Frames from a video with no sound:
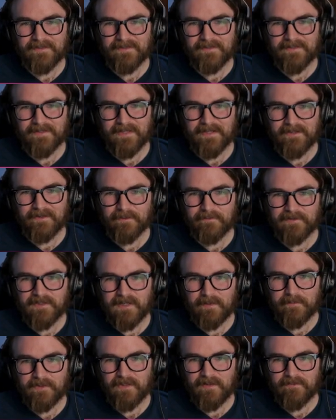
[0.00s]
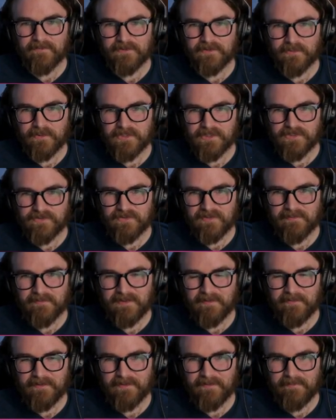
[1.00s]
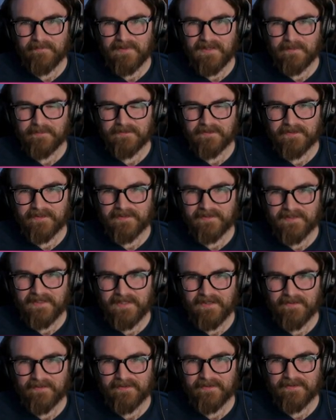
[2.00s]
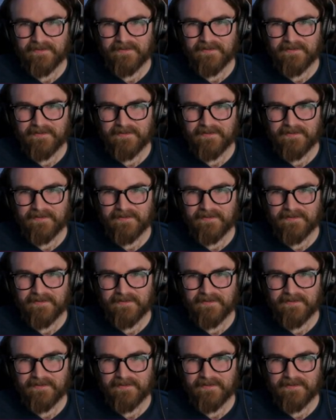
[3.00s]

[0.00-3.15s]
I don't know if Tom, you have the Twitch stream up, but Bob's looking I at do, the I Howler. Do.